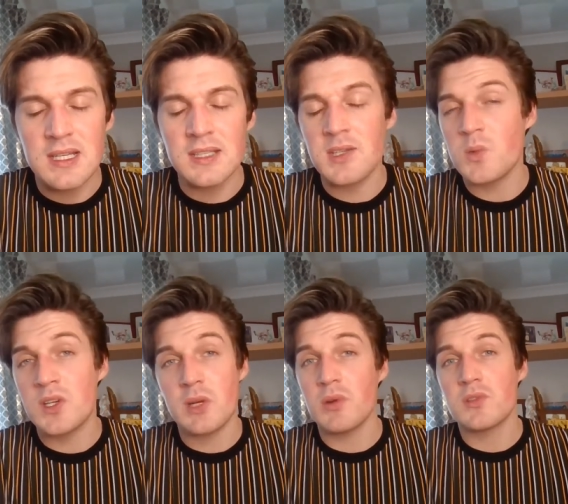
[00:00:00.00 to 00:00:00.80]
I just
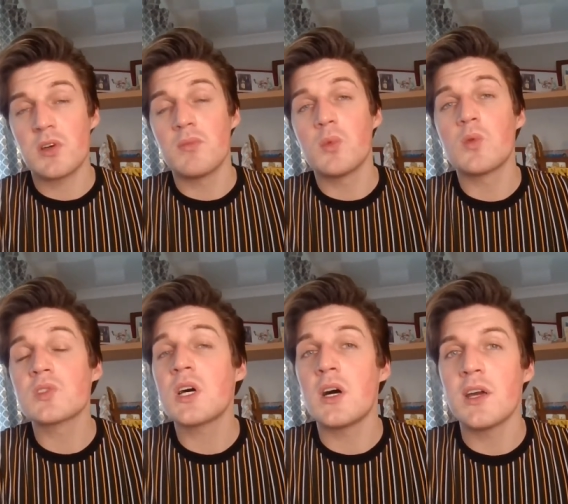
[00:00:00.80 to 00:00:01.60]
wish I would have took more
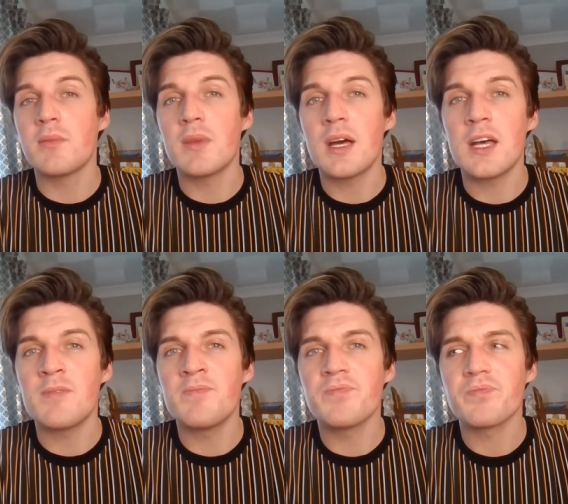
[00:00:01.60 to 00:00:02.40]
time
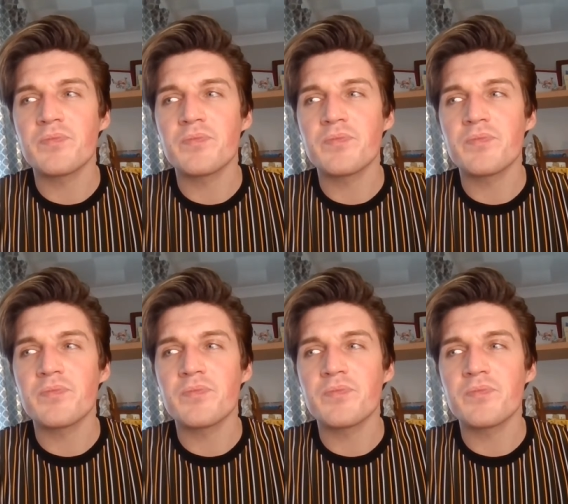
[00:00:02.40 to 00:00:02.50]
um,